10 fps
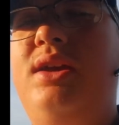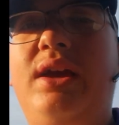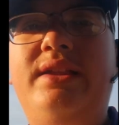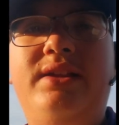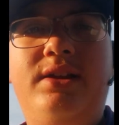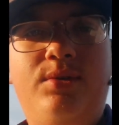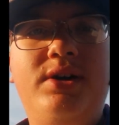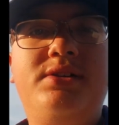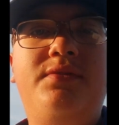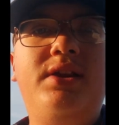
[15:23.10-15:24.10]
And then he'll watch
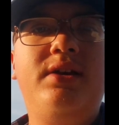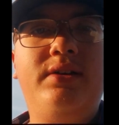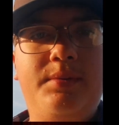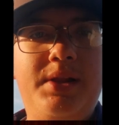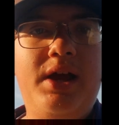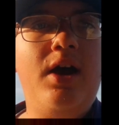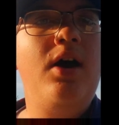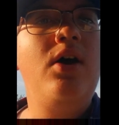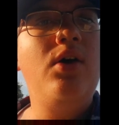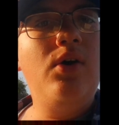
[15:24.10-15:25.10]
the video and he'll be like,
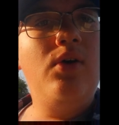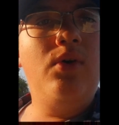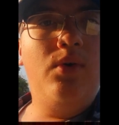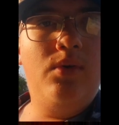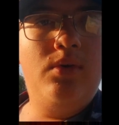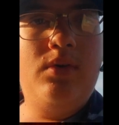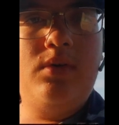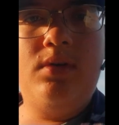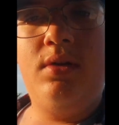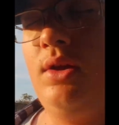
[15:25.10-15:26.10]
oh.
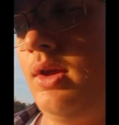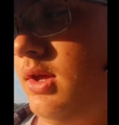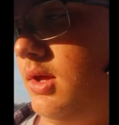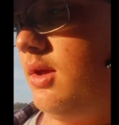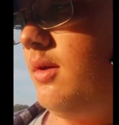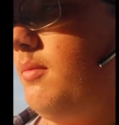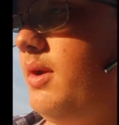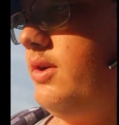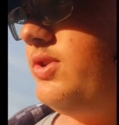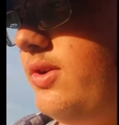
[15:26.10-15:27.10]
But
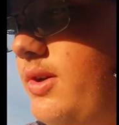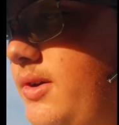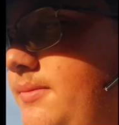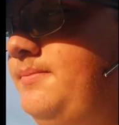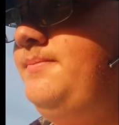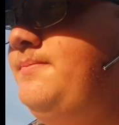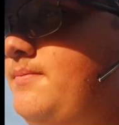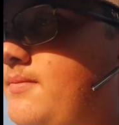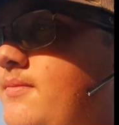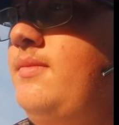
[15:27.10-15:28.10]
I'll show y'all.
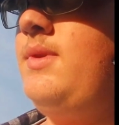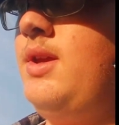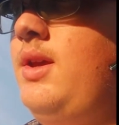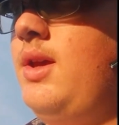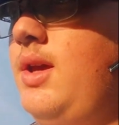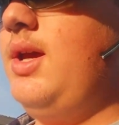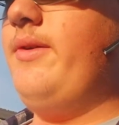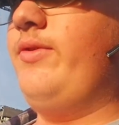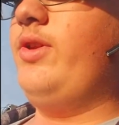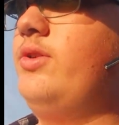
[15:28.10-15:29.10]
And
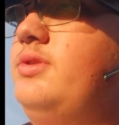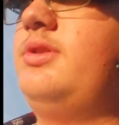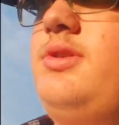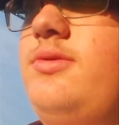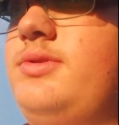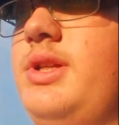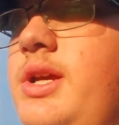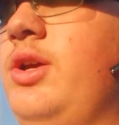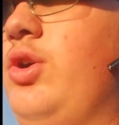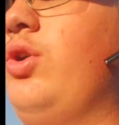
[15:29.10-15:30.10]
for those that's gonna
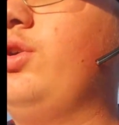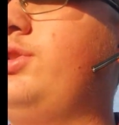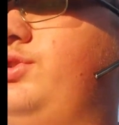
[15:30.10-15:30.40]
say, oh, it's